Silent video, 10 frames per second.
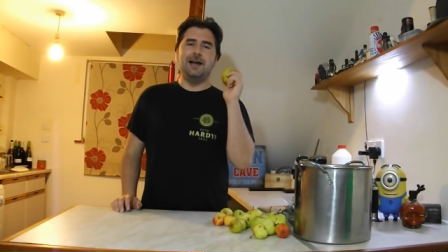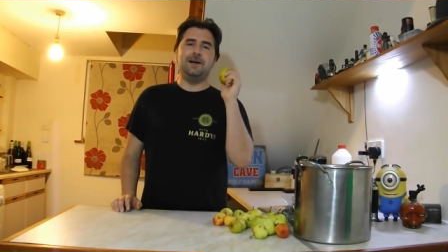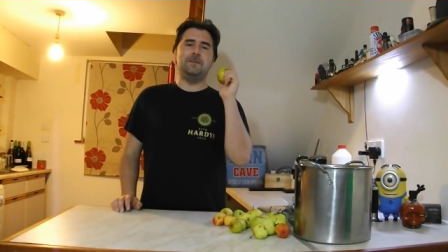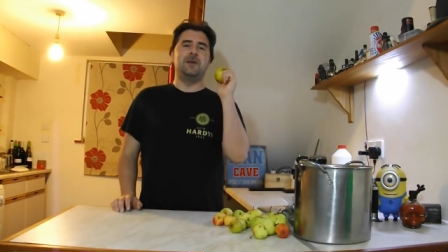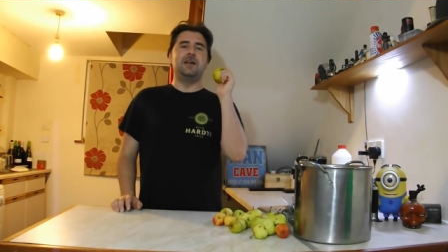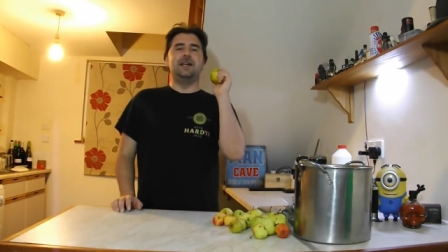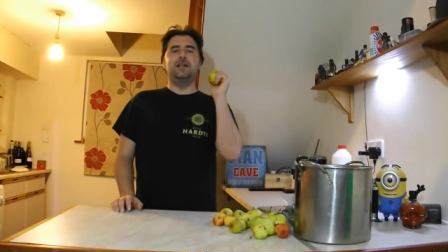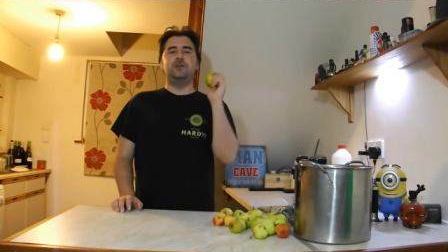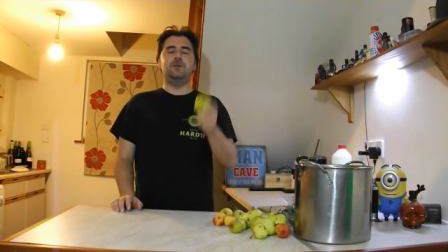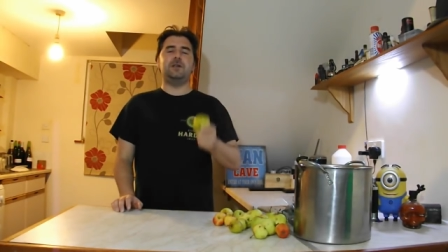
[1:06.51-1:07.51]
Um,
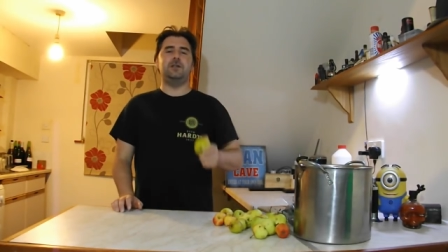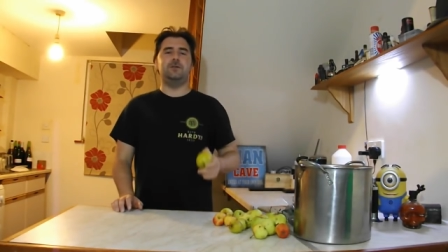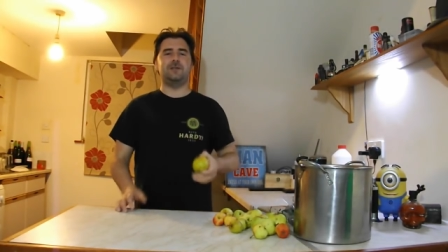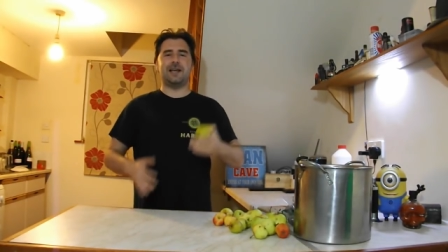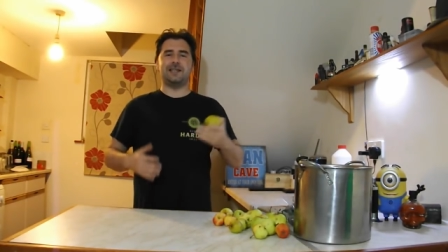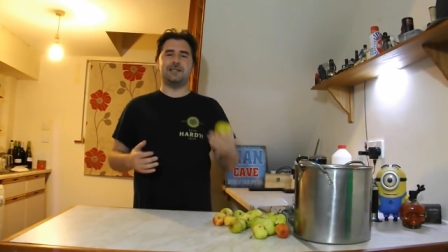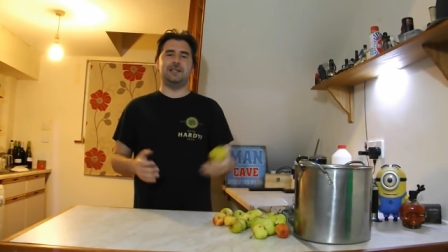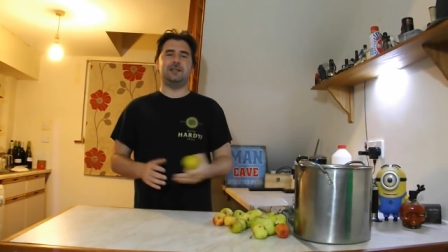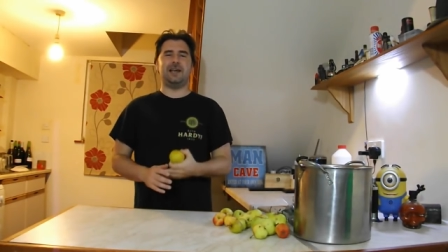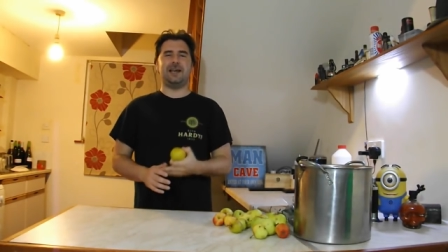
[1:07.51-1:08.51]
you can use as
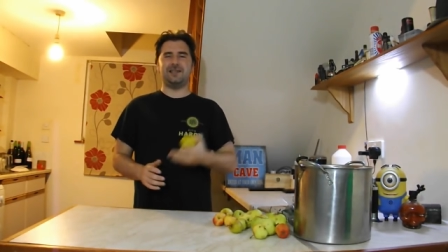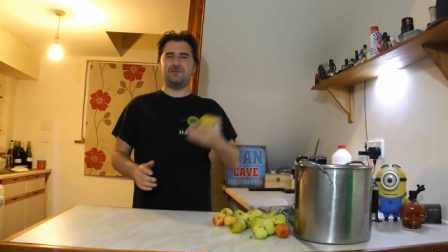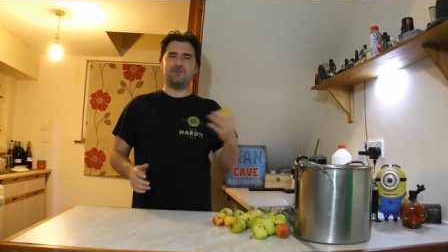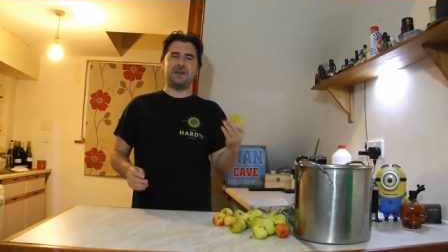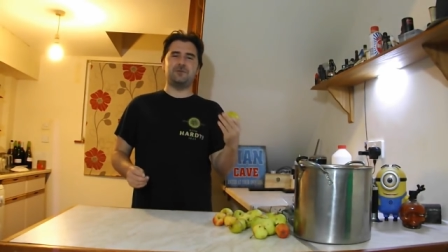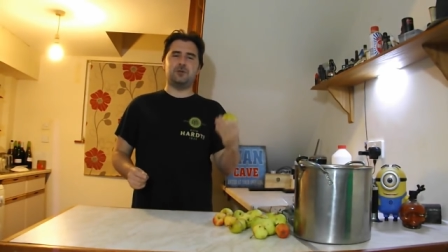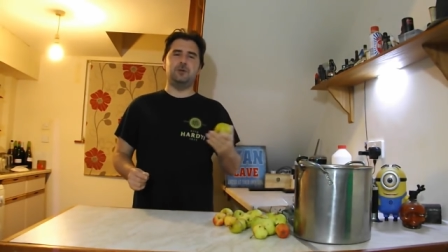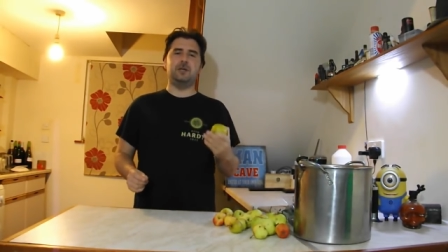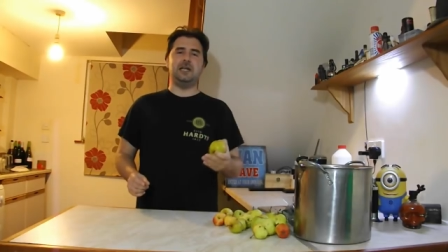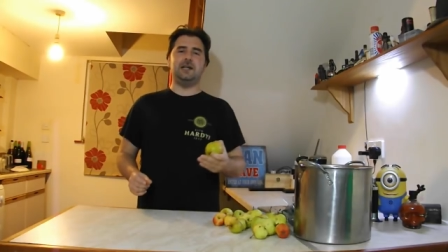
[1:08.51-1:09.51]
little as around
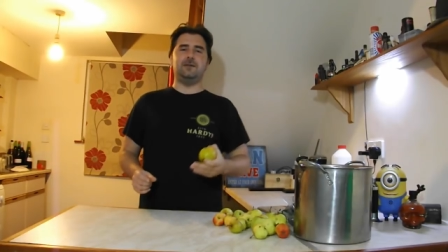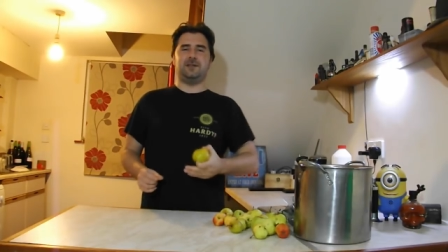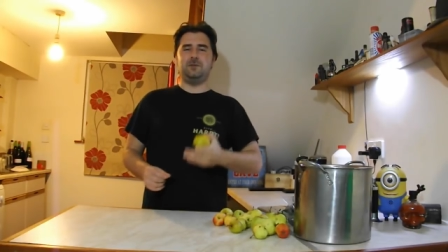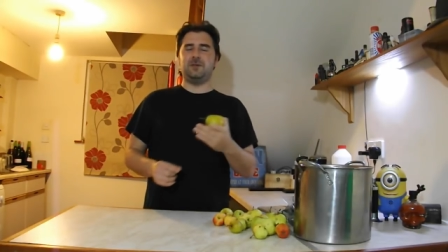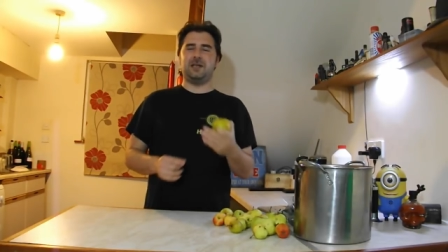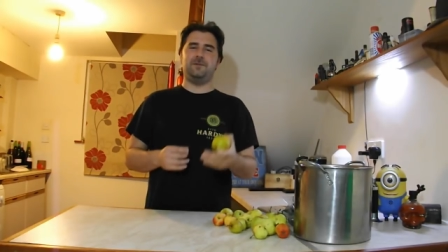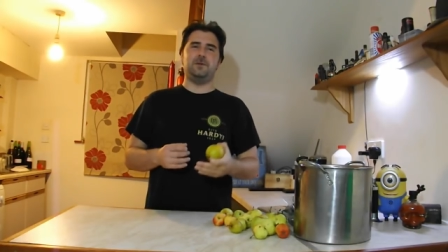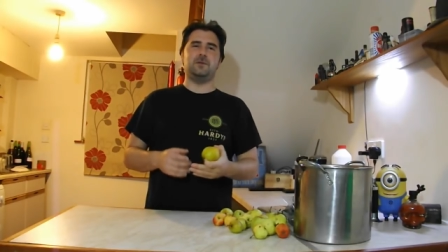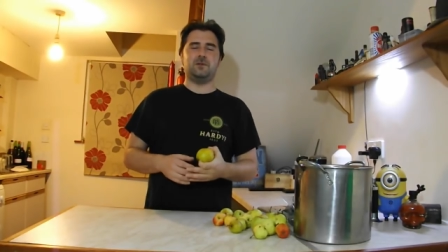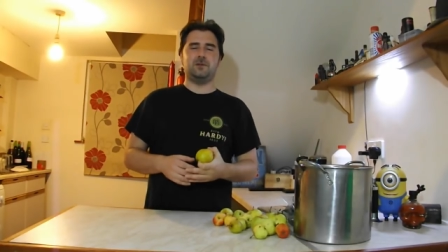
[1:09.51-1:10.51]
two kilos. It will give
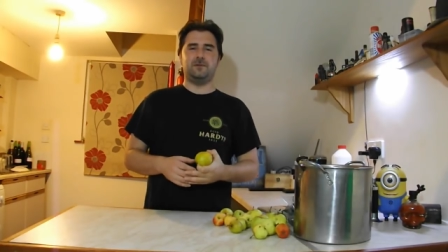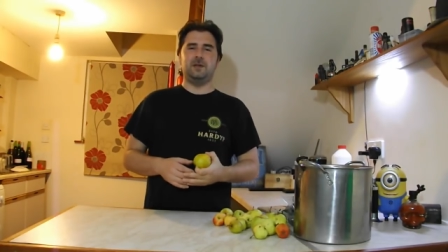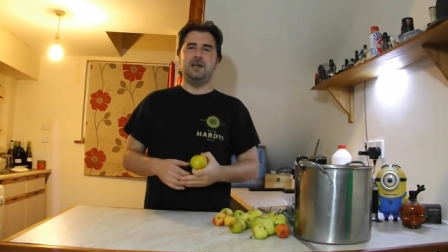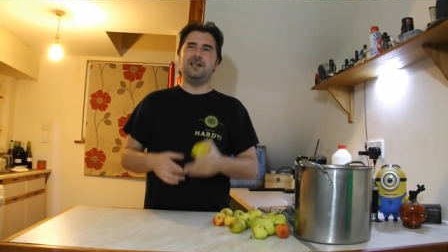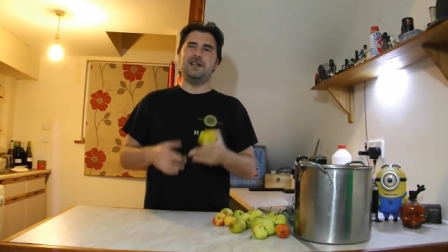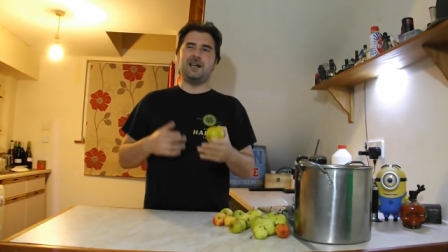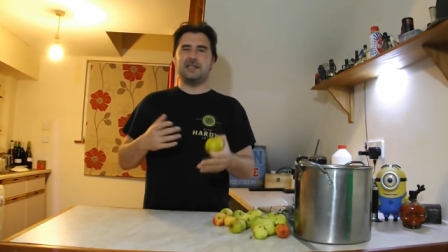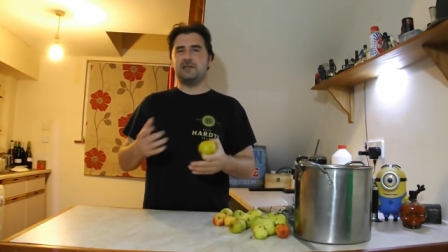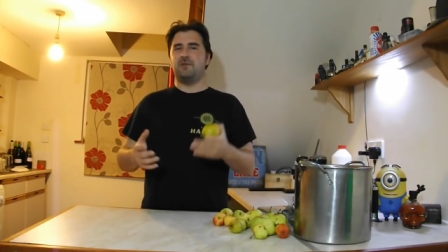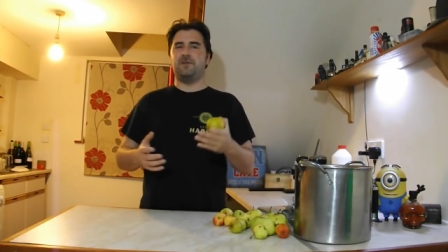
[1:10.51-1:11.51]
you sort of
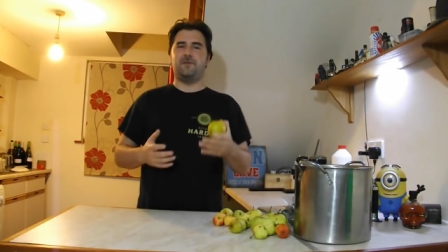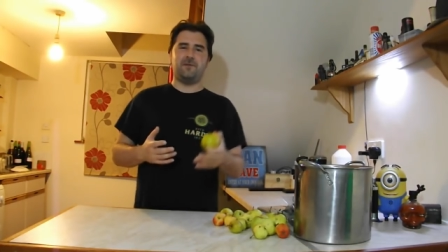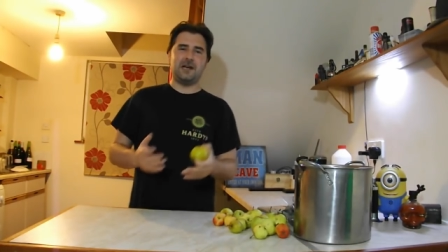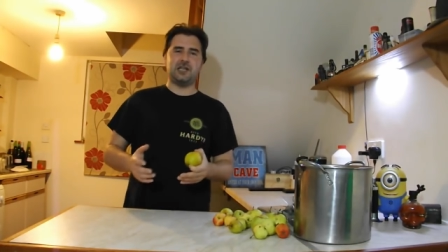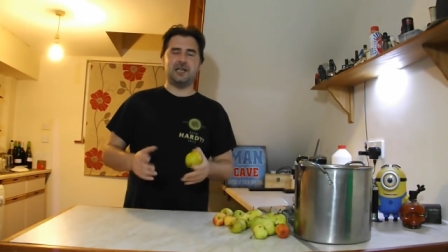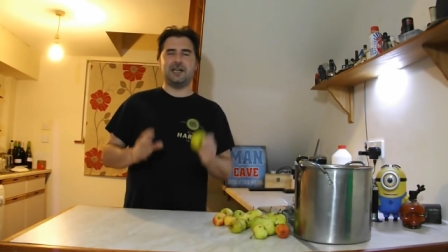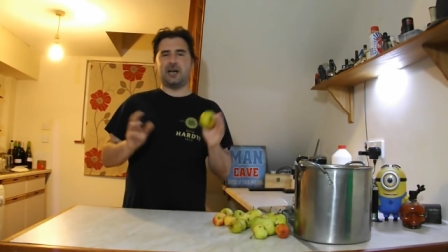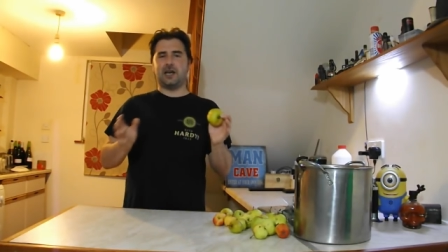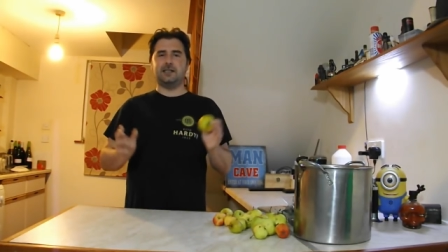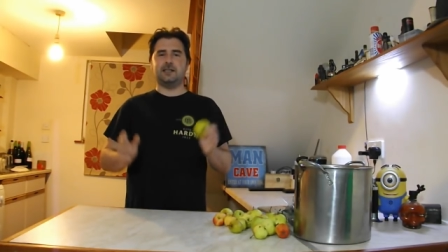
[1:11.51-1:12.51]
nice, refreshing,
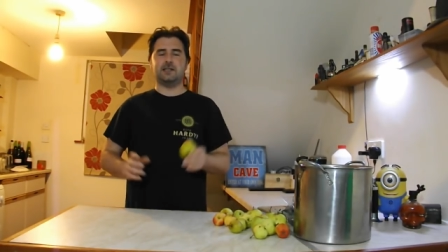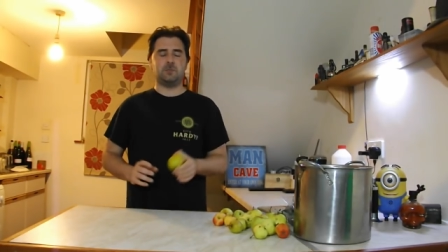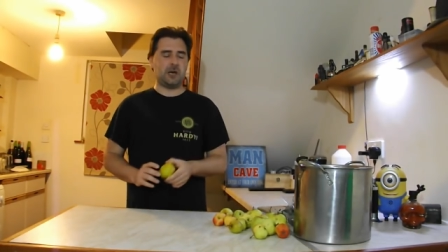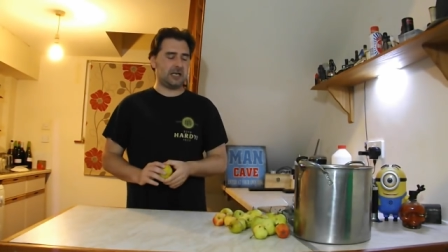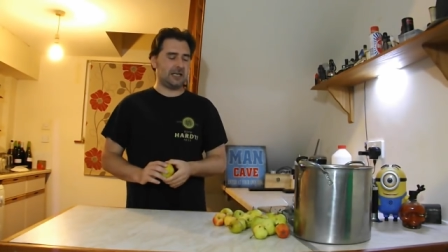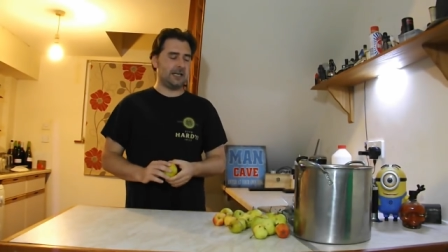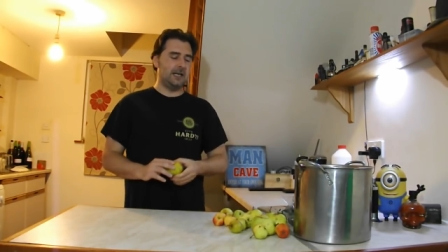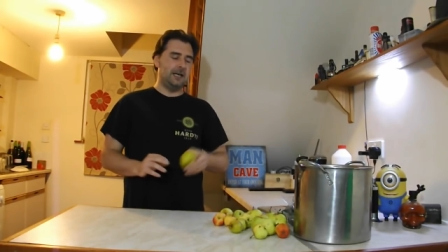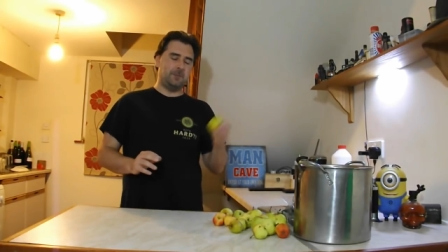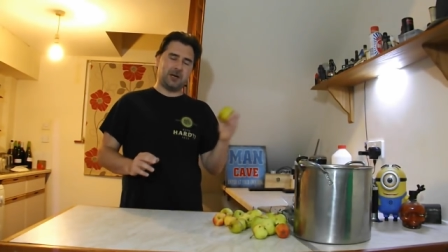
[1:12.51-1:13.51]
light and sparkly.
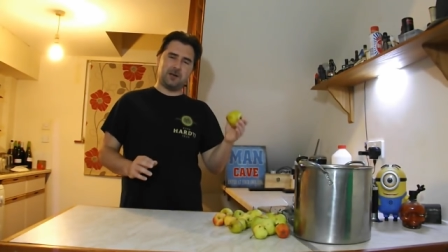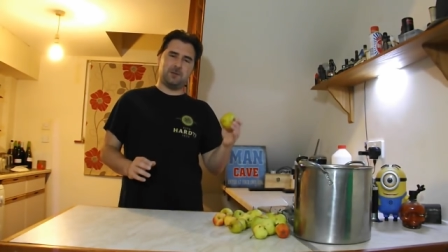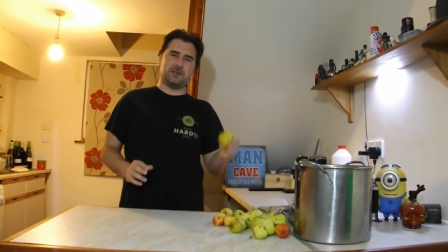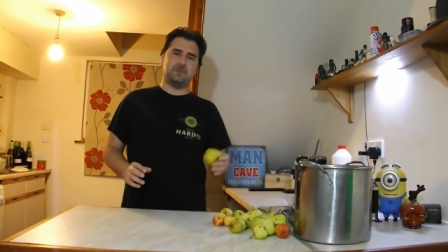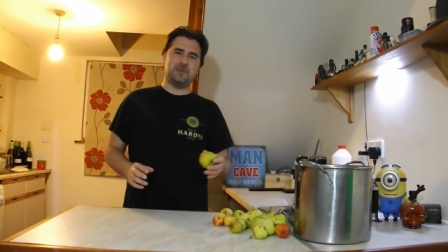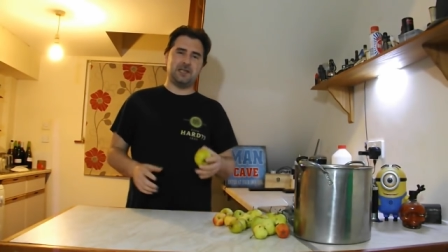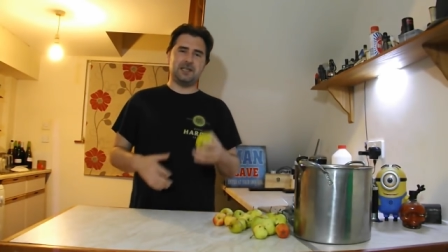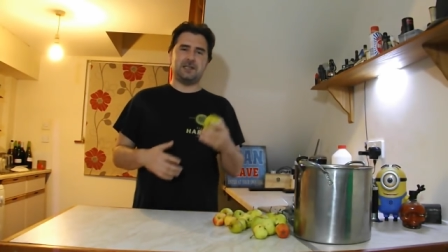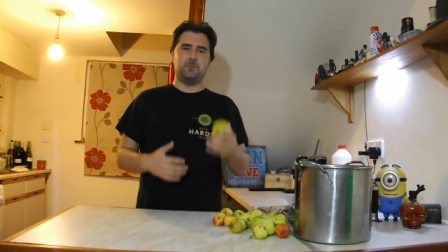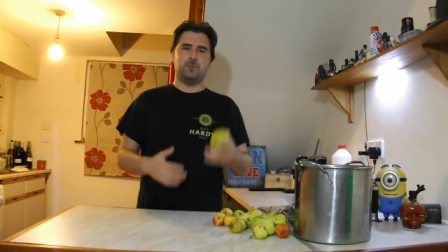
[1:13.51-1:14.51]
But I want something
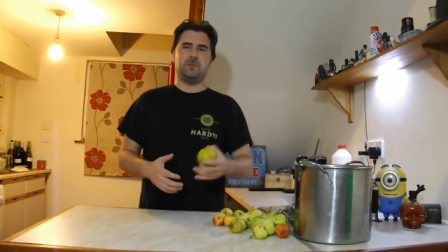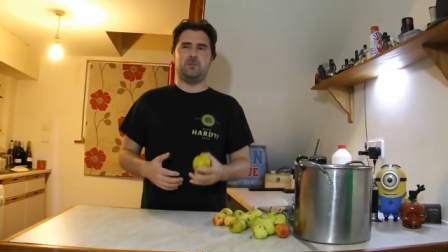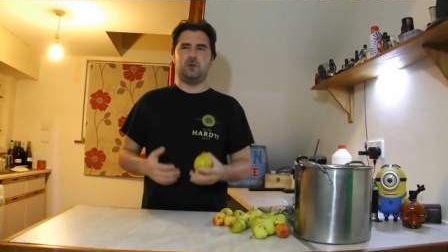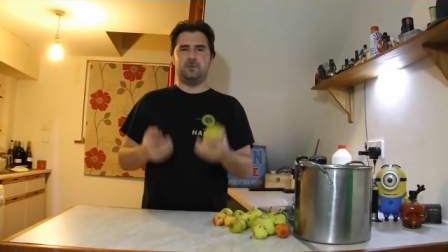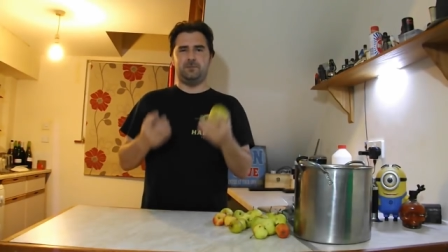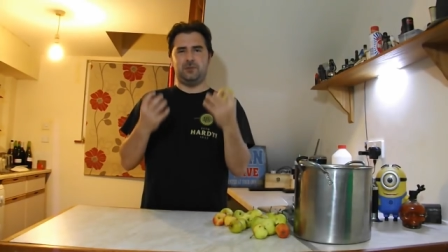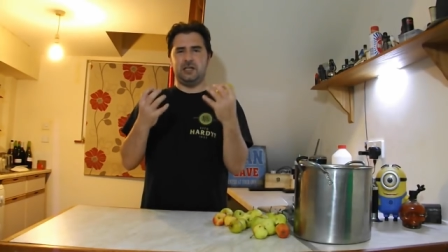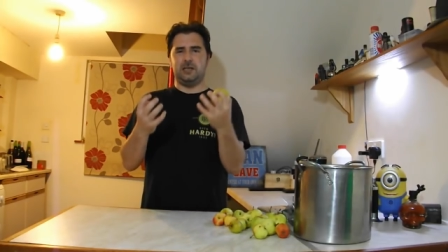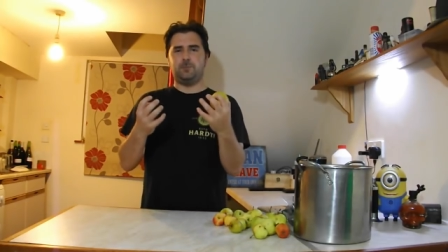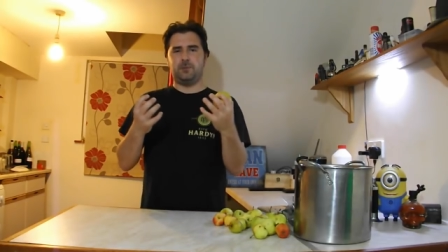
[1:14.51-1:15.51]
that's a bit more
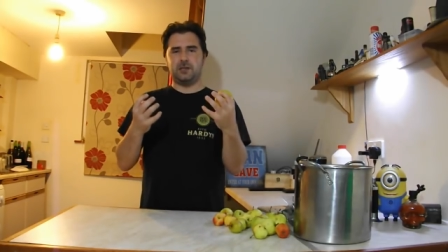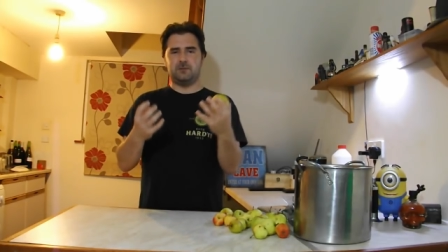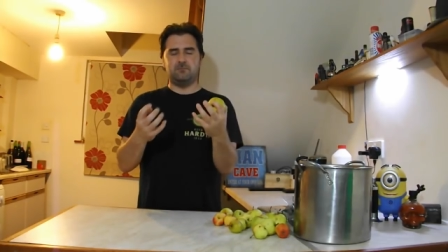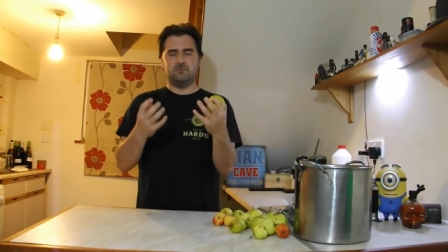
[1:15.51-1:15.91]
deep and